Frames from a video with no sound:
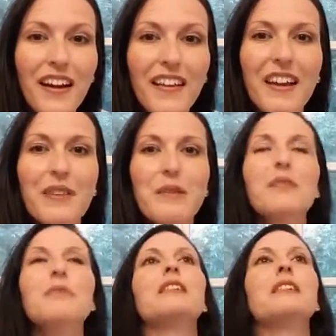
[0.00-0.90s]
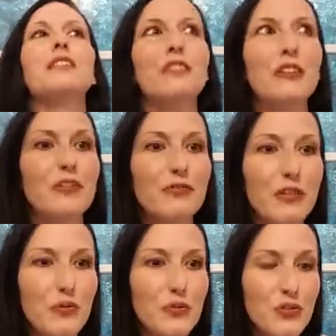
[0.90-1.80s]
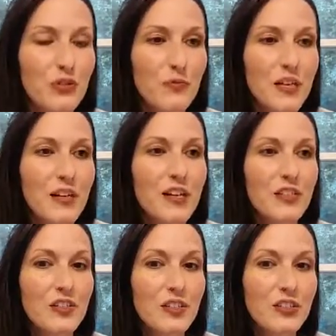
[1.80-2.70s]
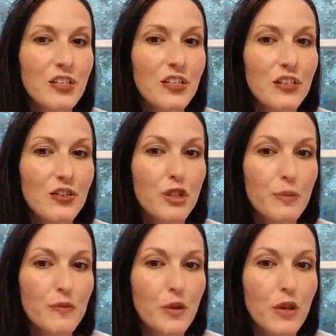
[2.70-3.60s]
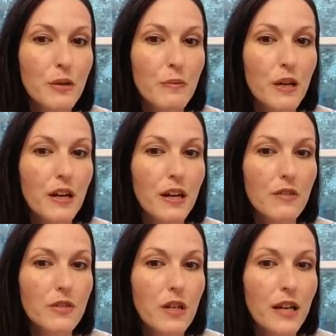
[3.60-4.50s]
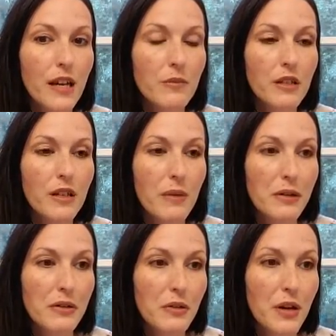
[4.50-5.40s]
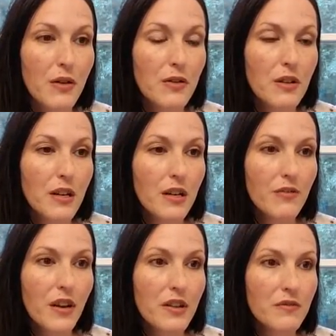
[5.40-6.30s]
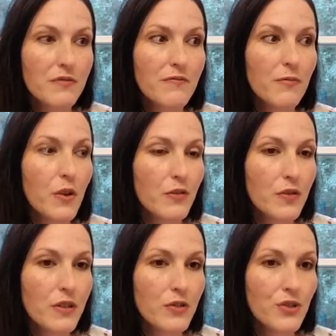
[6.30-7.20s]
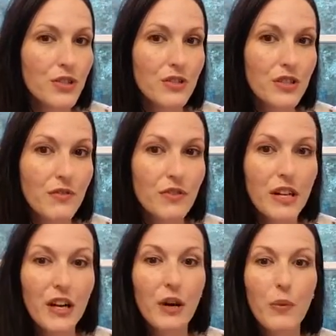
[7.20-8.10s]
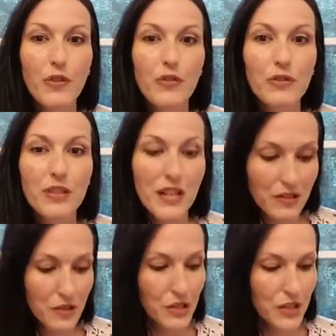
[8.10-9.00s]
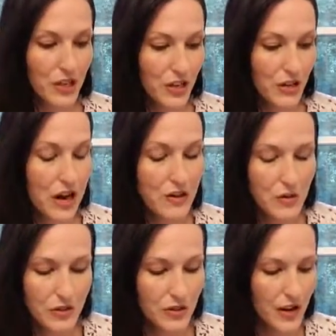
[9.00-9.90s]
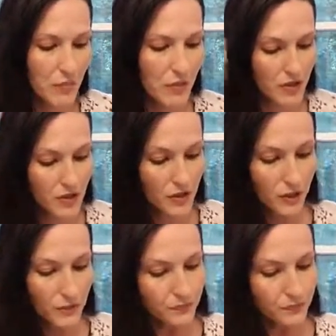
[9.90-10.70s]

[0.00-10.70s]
they might have been like, oh no, if the Lord told me 16 years before I'd be married after I came to him, I don't know if I could have went through those years. Every year I went through saying, this is the year, I know it's going to happen this year.